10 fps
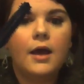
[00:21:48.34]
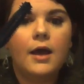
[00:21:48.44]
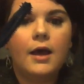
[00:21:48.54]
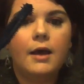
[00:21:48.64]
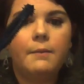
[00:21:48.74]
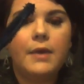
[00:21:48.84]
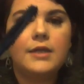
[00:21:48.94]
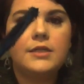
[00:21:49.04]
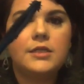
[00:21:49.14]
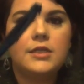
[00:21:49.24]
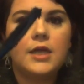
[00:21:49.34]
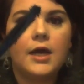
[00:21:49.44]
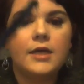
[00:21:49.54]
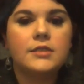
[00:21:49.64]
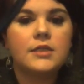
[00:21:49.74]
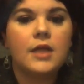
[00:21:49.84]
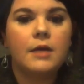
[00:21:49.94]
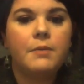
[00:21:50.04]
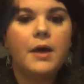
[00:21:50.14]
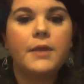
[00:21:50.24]
It does
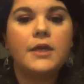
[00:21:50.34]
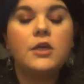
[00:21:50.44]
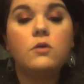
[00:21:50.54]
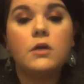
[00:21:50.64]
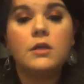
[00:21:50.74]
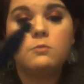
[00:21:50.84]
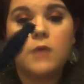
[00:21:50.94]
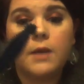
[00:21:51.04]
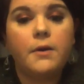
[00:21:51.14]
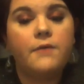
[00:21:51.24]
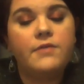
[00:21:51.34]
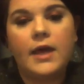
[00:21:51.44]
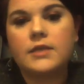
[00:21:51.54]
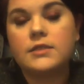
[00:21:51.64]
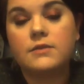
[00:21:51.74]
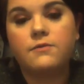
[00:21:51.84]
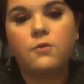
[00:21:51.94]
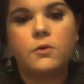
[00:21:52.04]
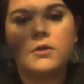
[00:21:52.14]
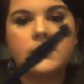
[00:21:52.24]
clump up. Like you can wipe off the excess, of
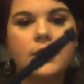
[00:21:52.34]
course.